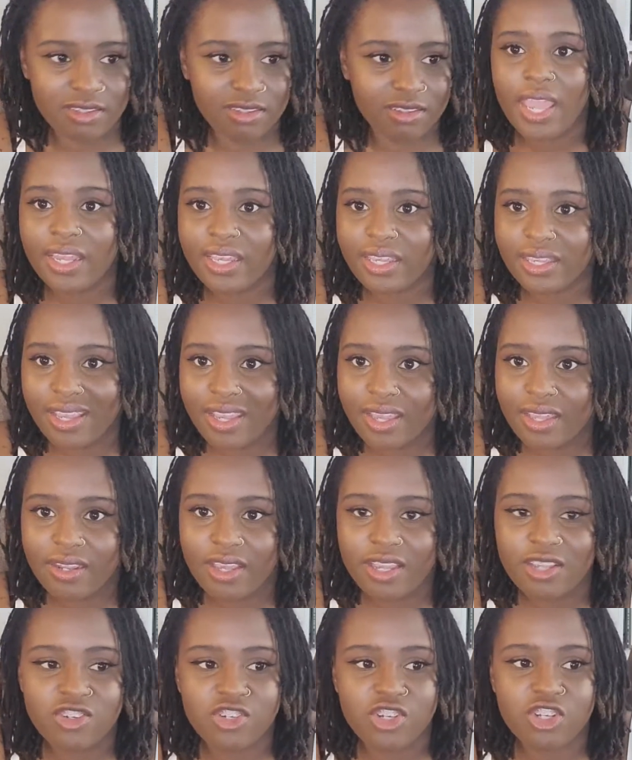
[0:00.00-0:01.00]
And again,
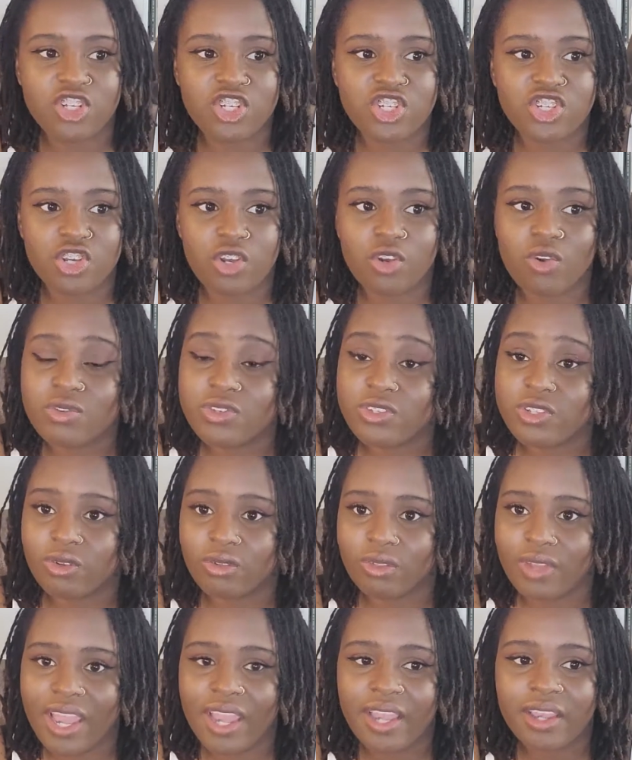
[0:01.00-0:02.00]
it just shows their
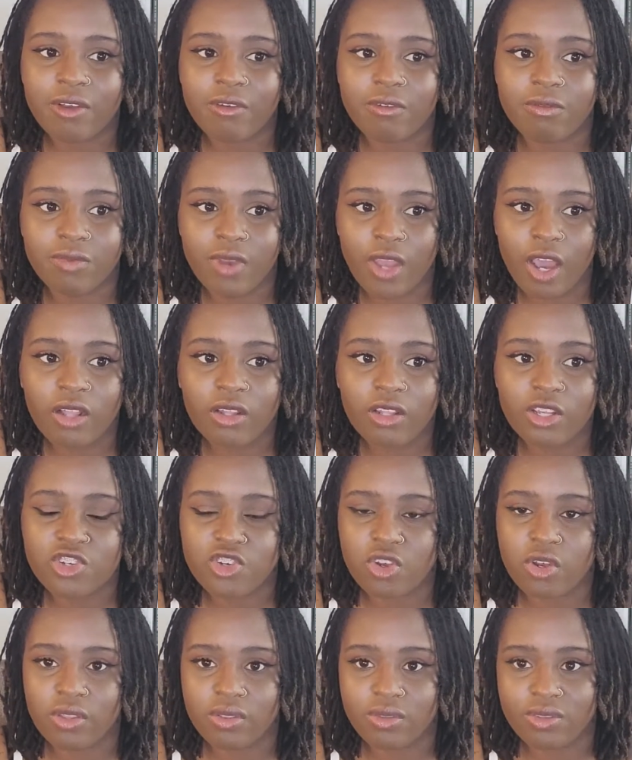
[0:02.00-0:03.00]
lack of knowledge
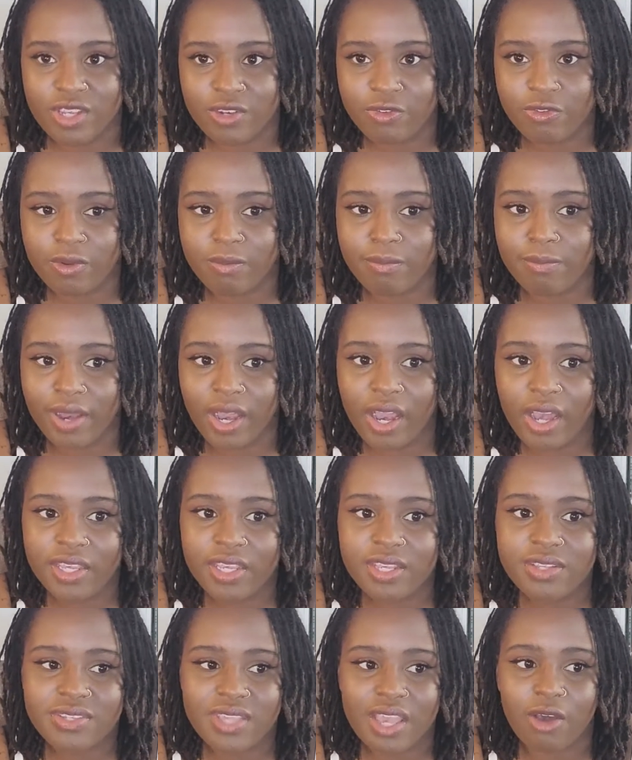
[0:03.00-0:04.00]
on different
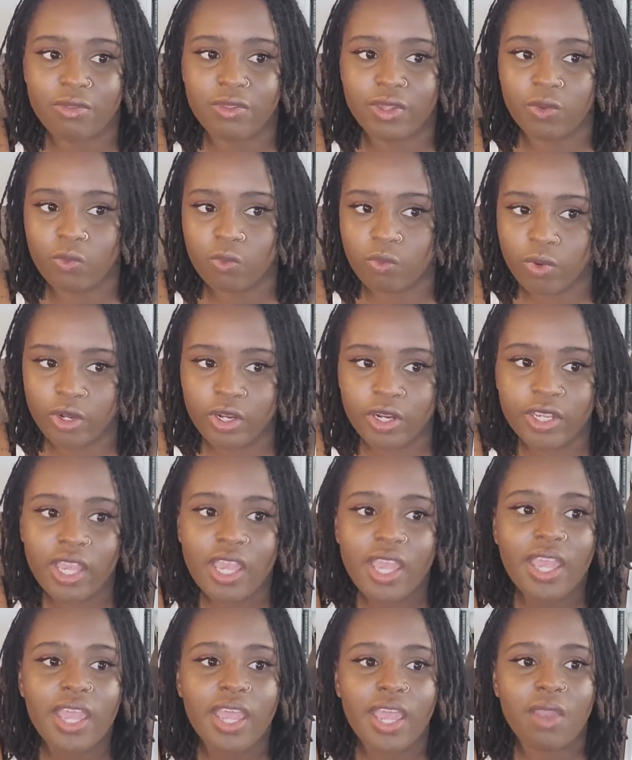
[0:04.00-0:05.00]
bodies, how they work,
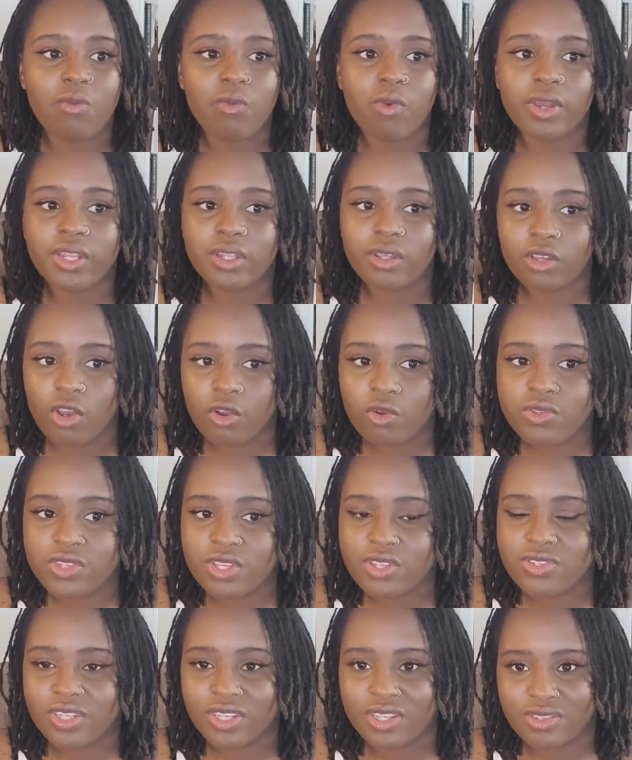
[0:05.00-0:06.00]
and what goes
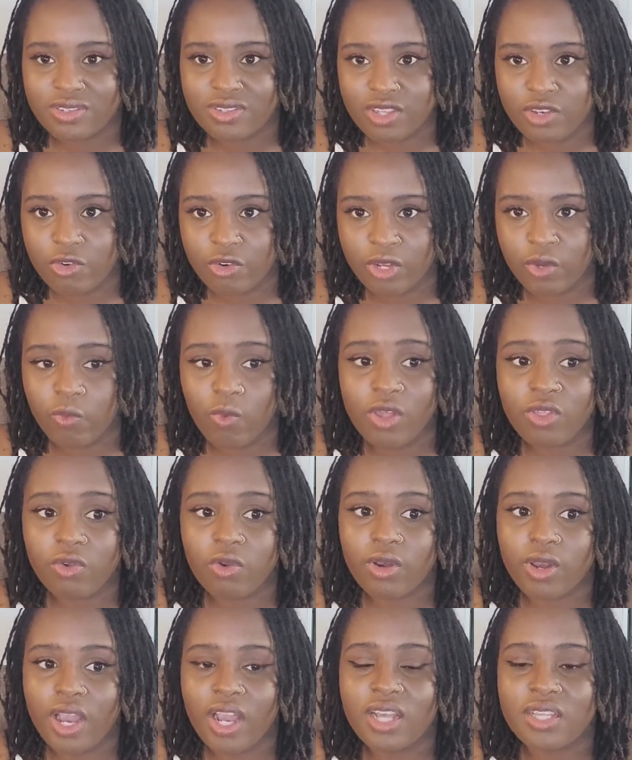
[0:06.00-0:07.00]
into considering whether
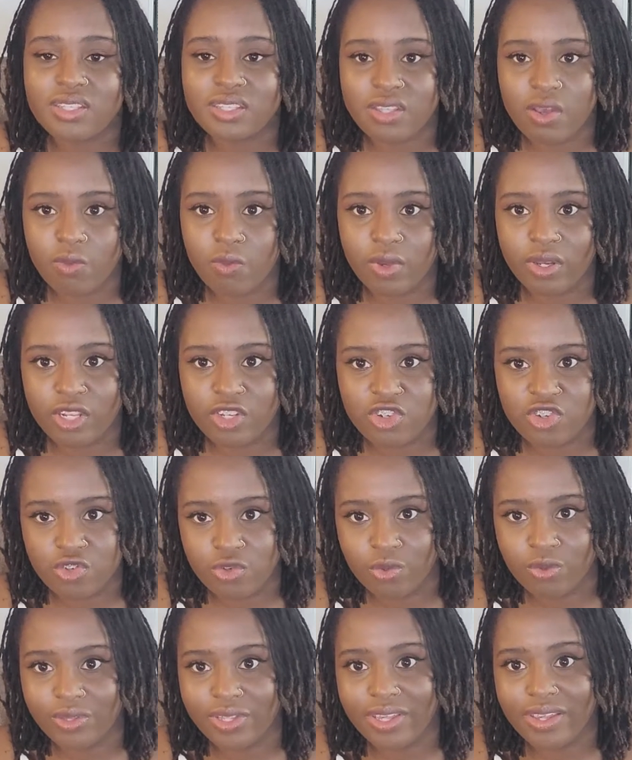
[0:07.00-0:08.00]
or not someone is
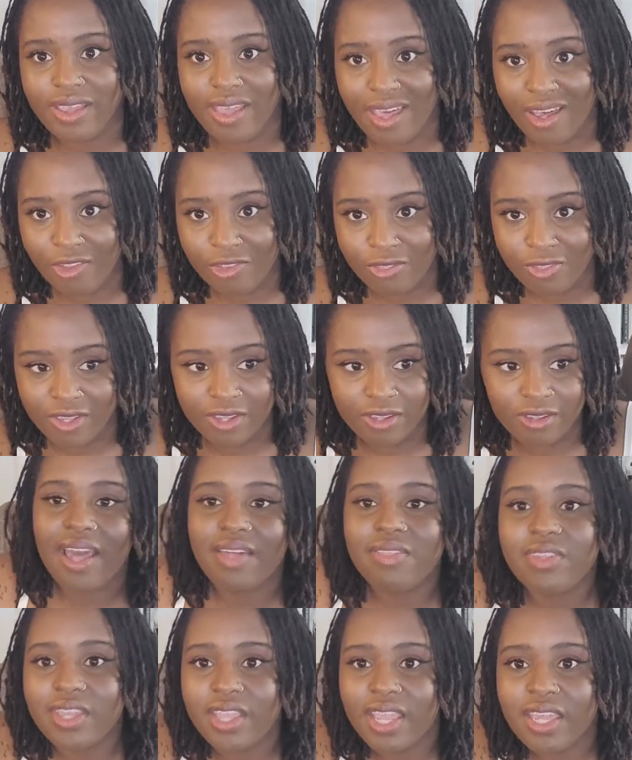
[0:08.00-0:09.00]
truly healthy.
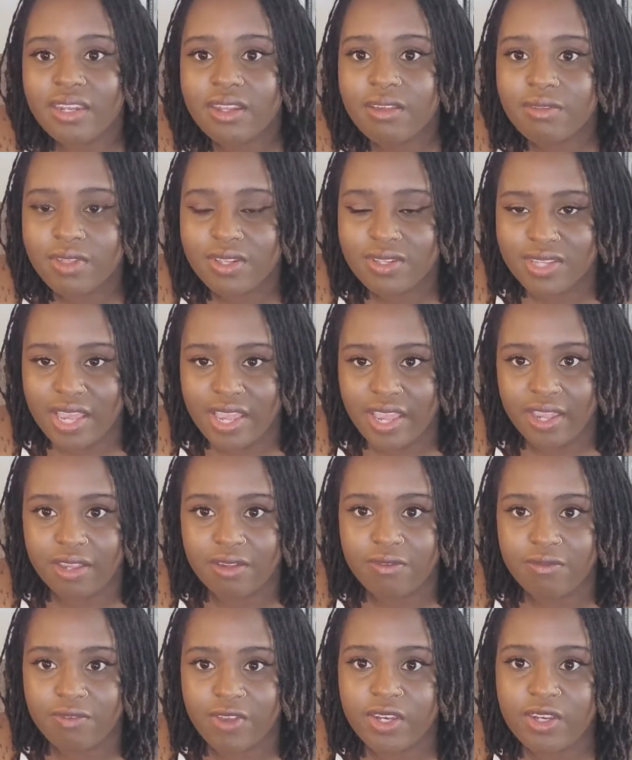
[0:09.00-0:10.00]
At the end of the
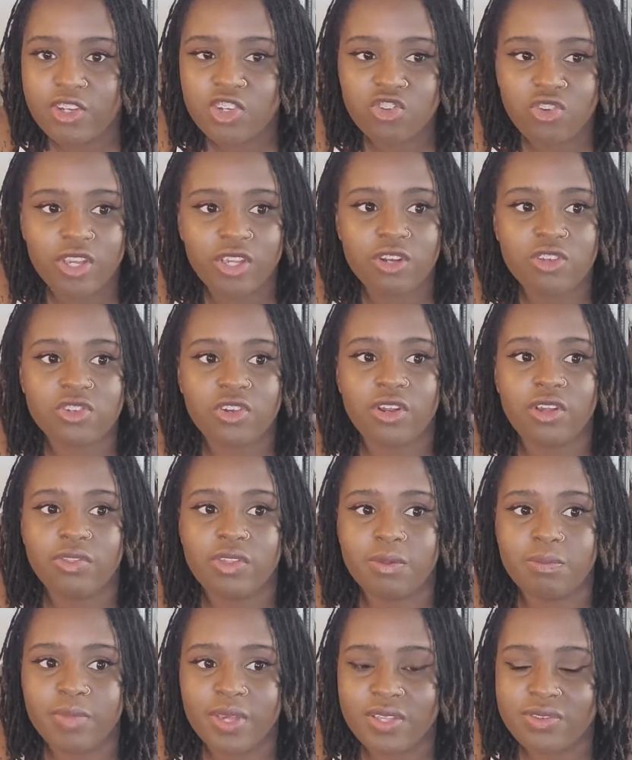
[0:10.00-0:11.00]
day, fitness trainers are in
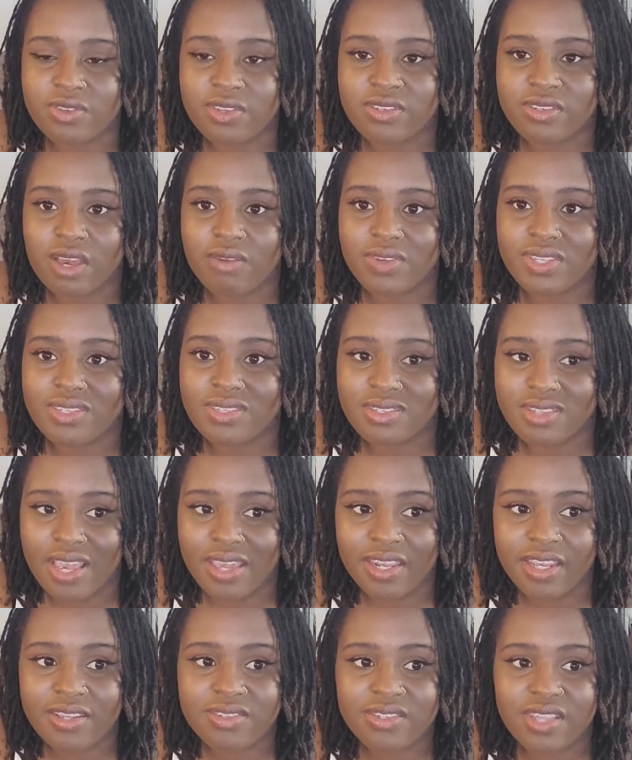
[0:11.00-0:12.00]
the business of
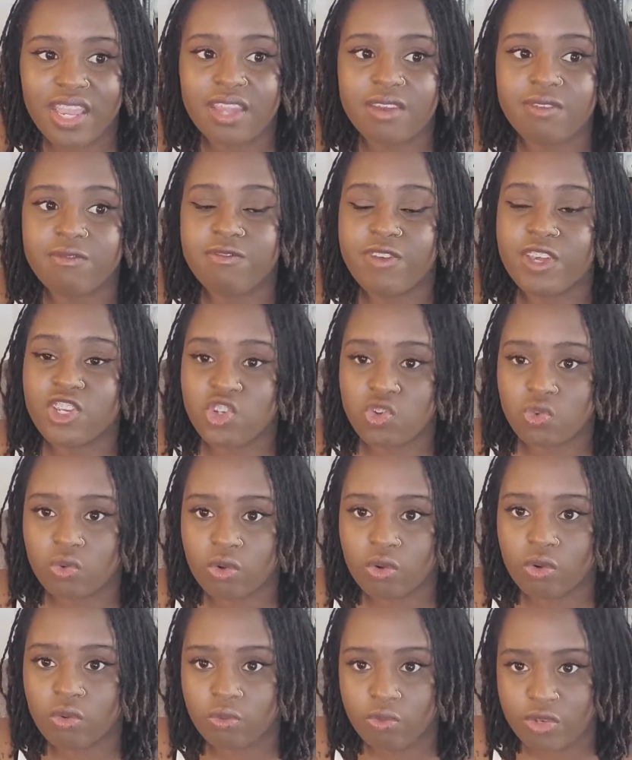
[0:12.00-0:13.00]
aesthetics and
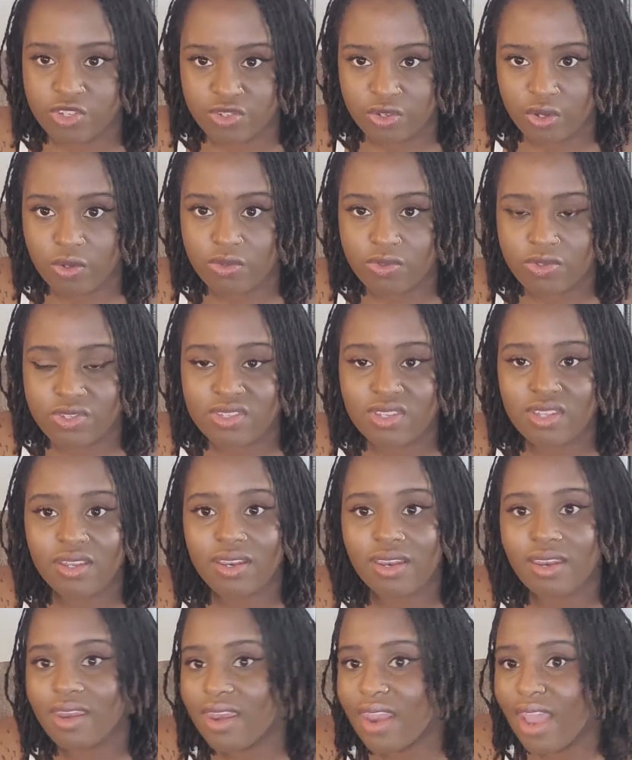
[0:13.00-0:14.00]
visual results,
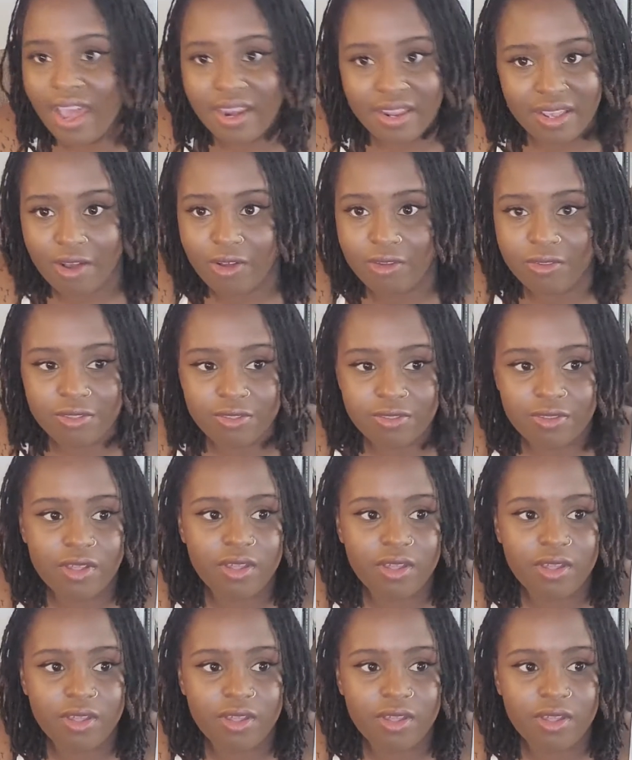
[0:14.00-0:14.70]
not health.